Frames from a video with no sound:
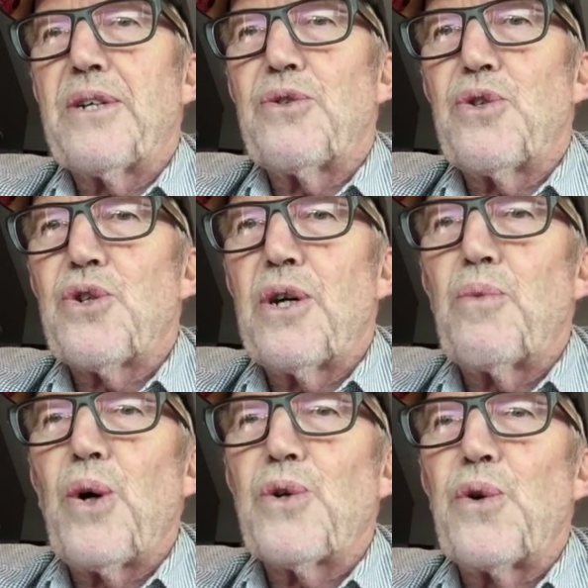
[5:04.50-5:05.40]
can
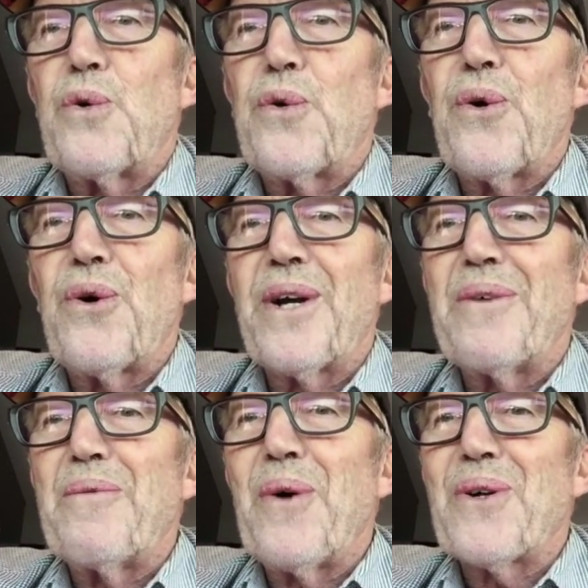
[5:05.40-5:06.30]
decide what's a drawing
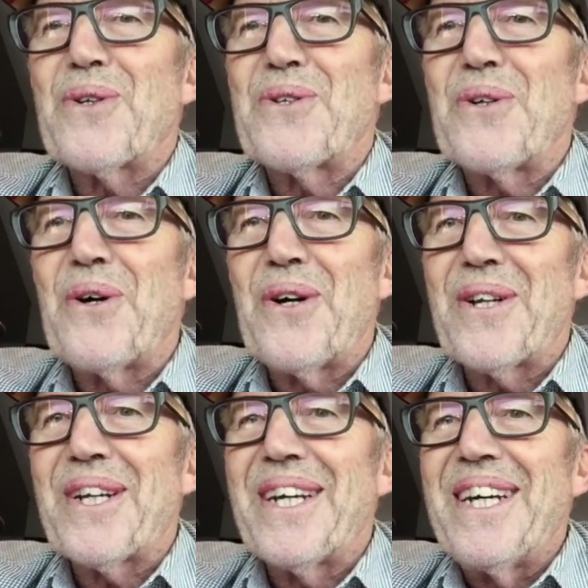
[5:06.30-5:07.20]
and what's not,
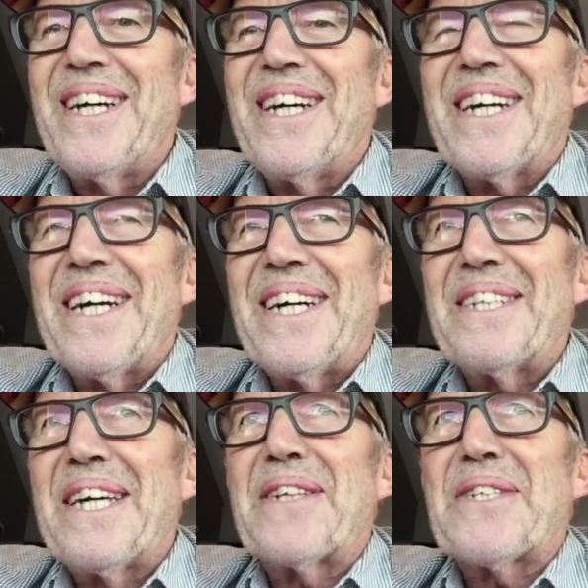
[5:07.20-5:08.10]
and
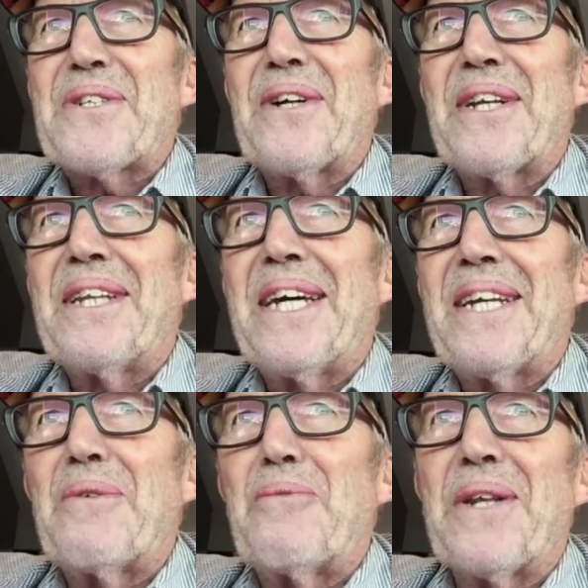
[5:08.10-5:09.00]
having decided that,
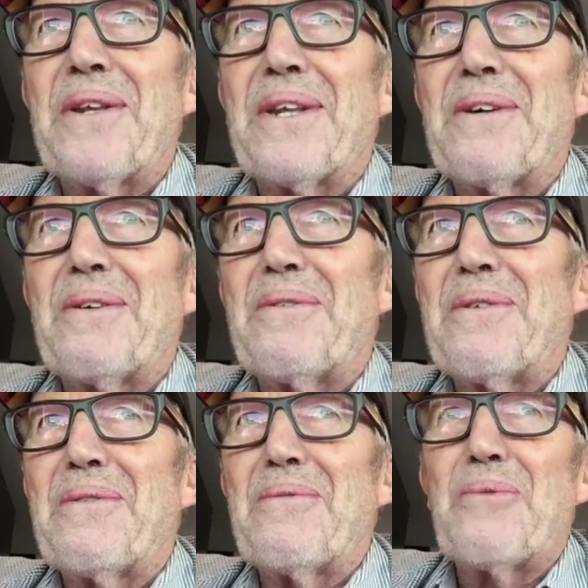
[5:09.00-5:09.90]

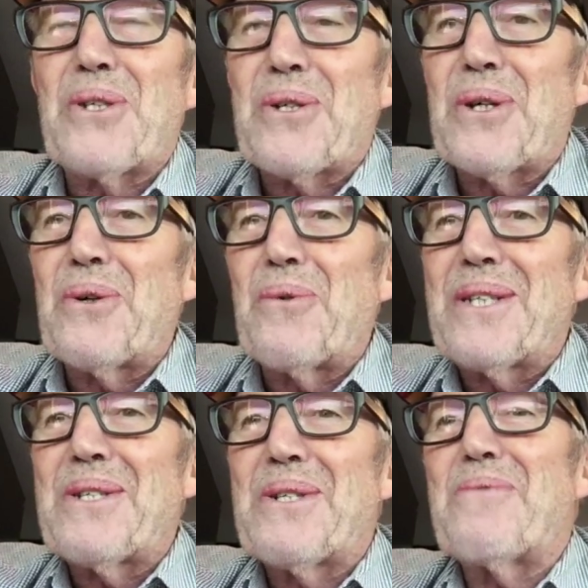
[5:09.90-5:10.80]
which are the good
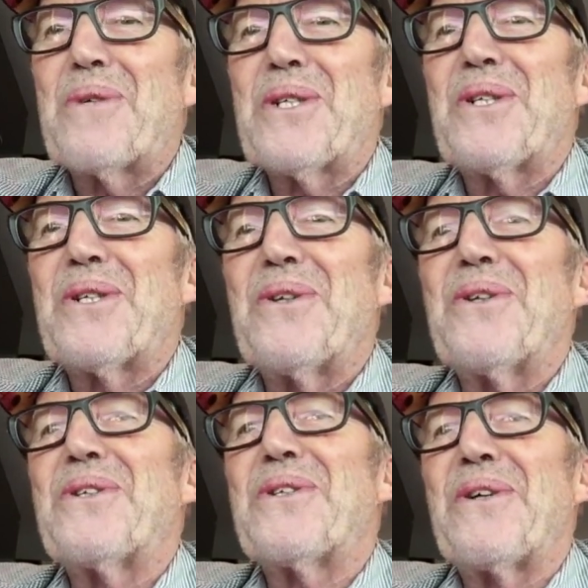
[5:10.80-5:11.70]
ones and which are not so
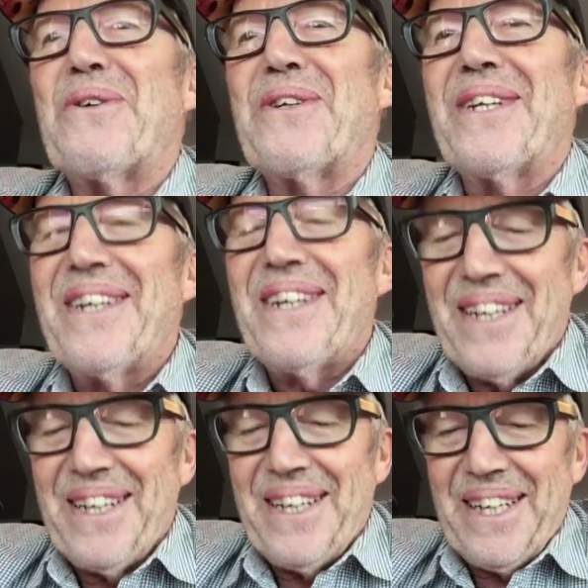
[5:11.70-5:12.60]
good.
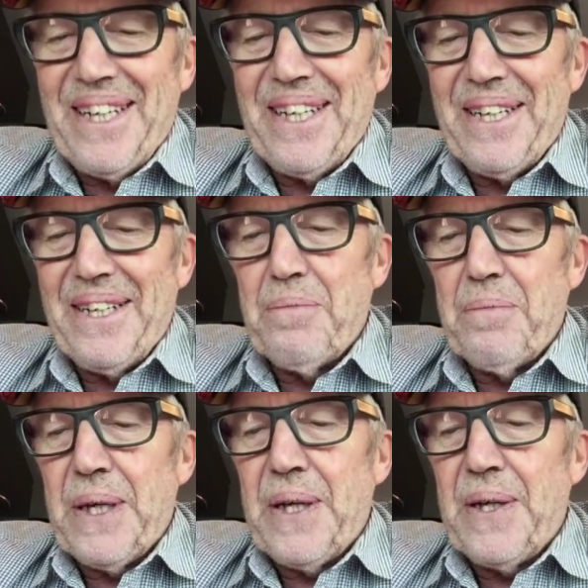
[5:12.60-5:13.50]

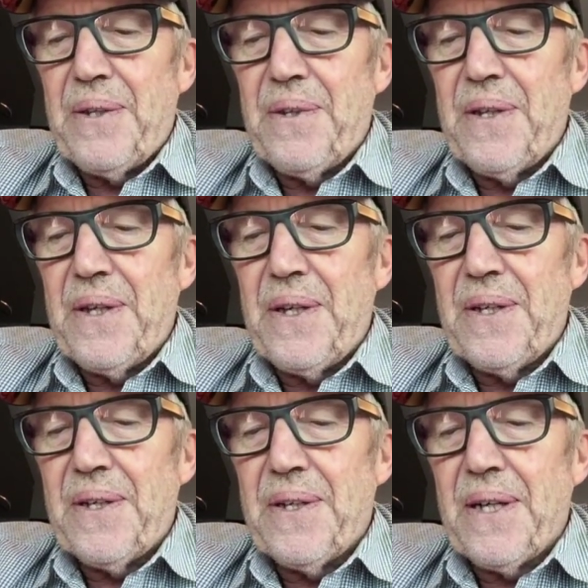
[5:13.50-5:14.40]
And then
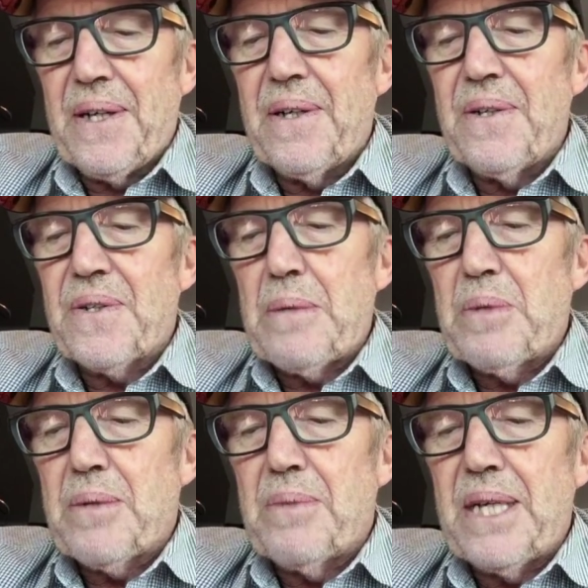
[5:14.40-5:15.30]
it seems to
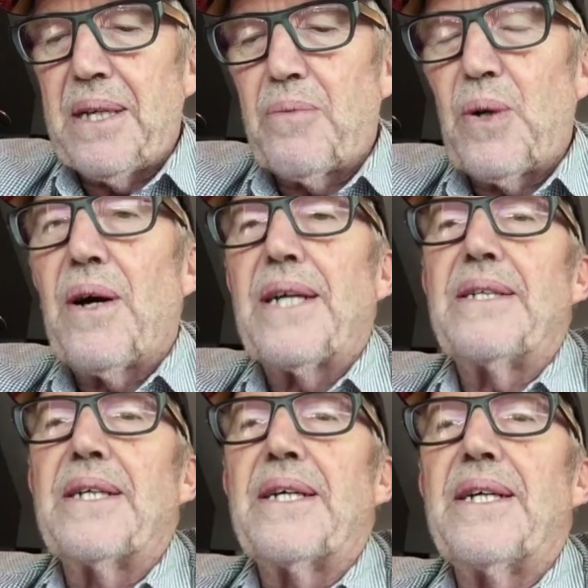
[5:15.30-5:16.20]
me then we're likely
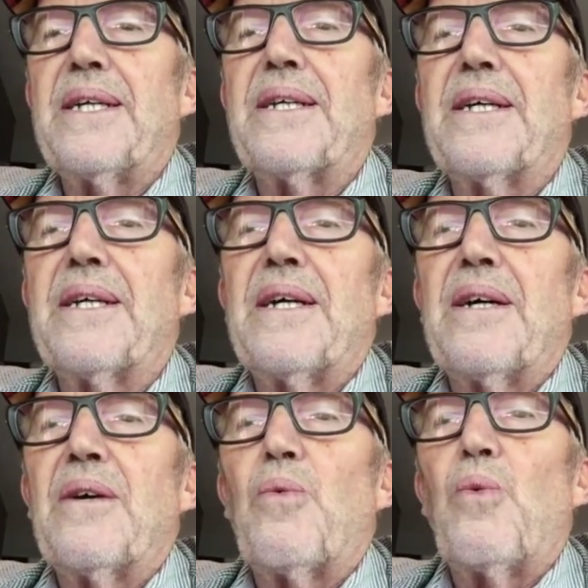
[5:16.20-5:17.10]
to get
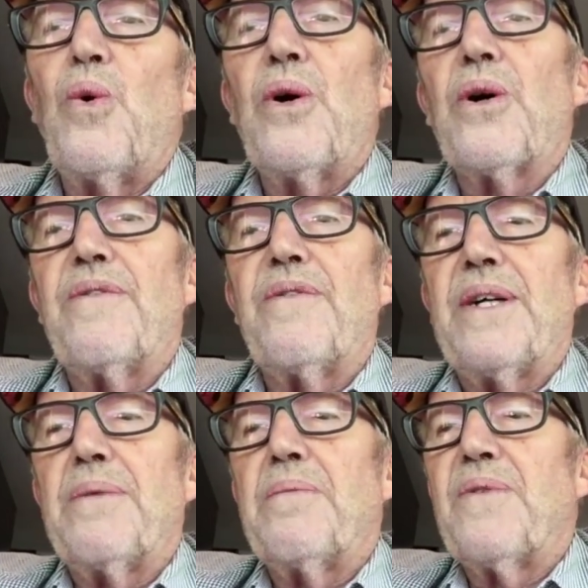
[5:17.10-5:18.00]
work
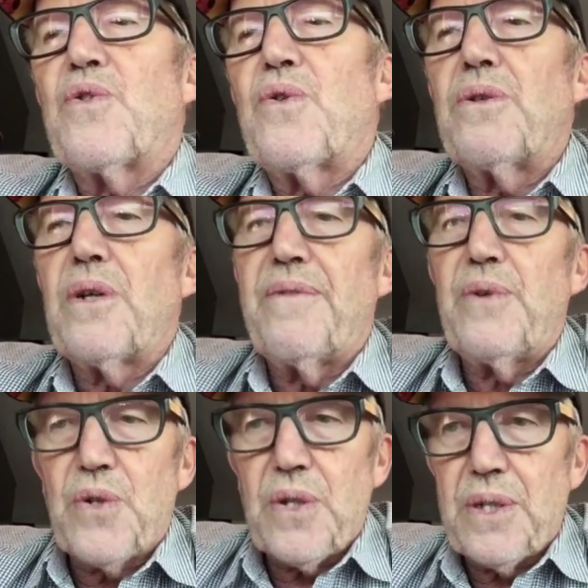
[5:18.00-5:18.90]
of strong
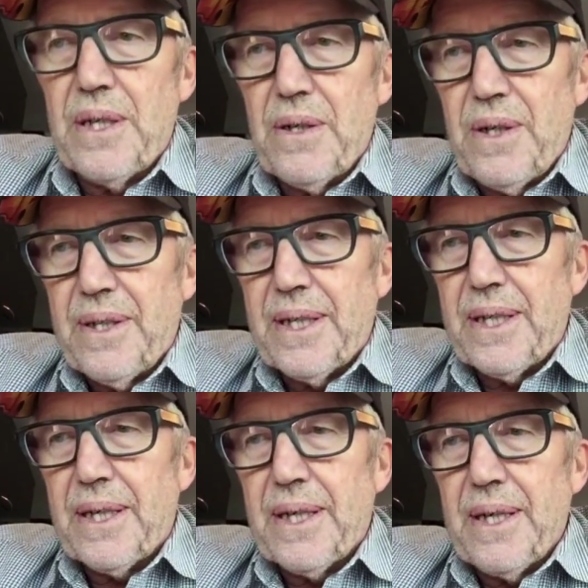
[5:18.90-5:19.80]
diversity. And I
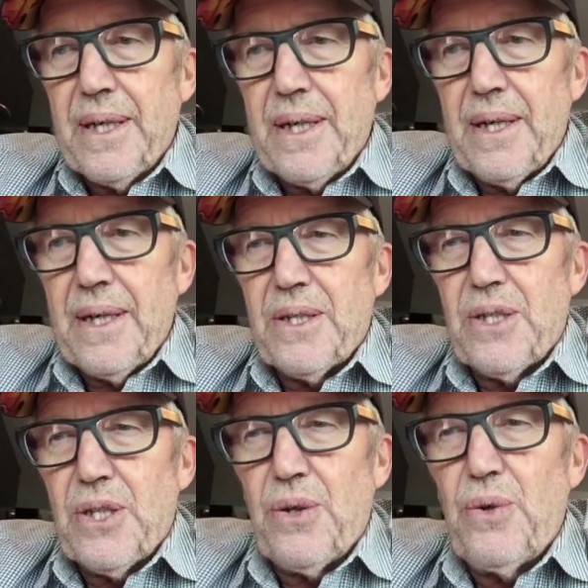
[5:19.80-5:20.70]
think
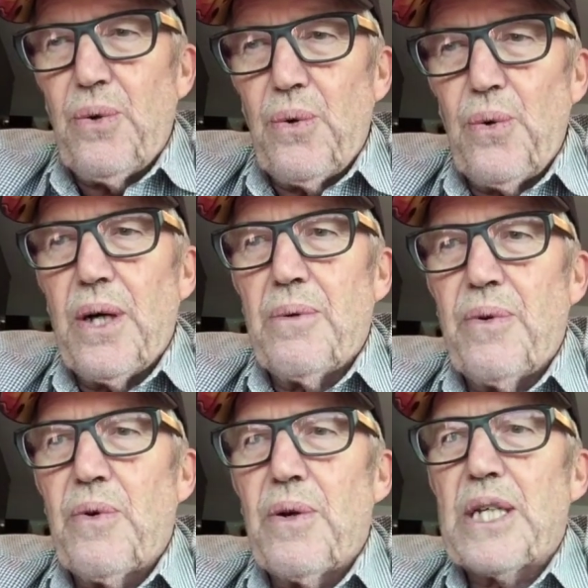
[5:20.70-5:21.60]
too, we've got
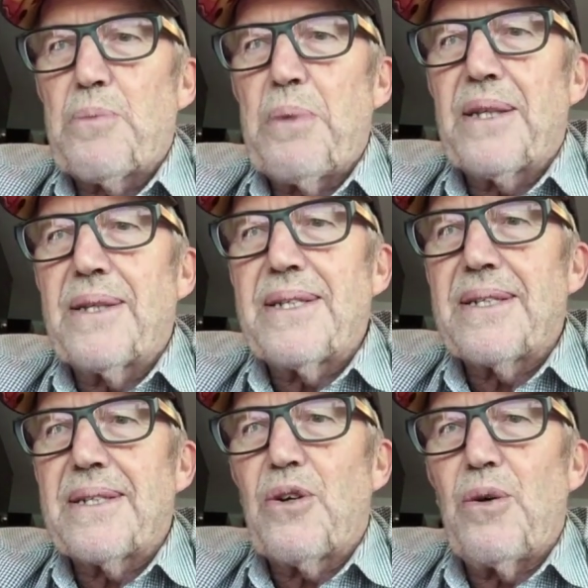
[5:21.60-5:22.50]
to expect that this
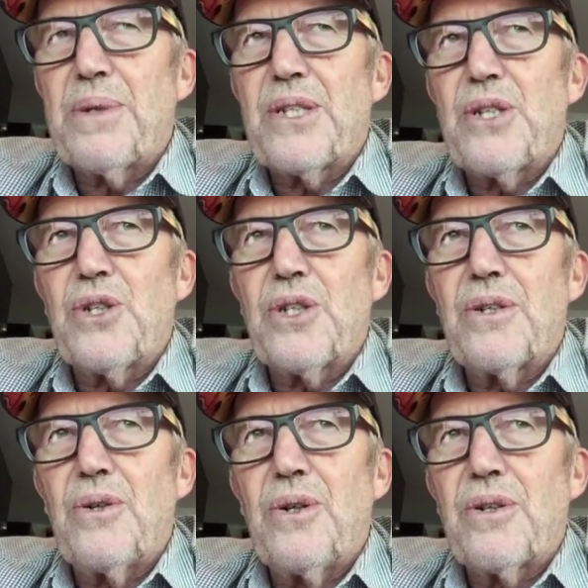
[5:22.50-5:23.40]
is a
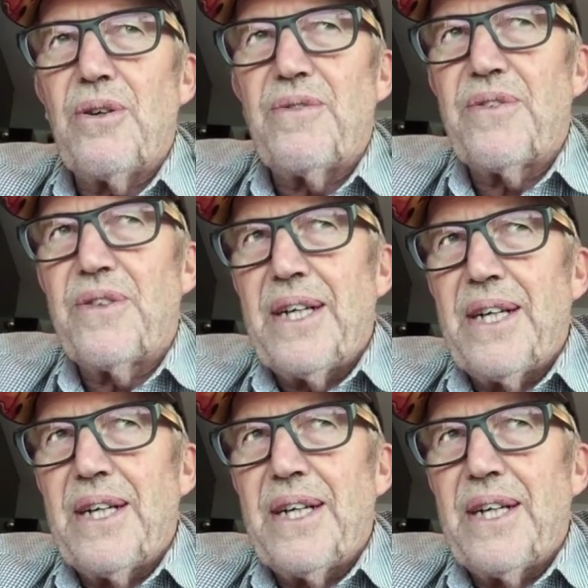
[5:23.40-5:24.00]
competition not of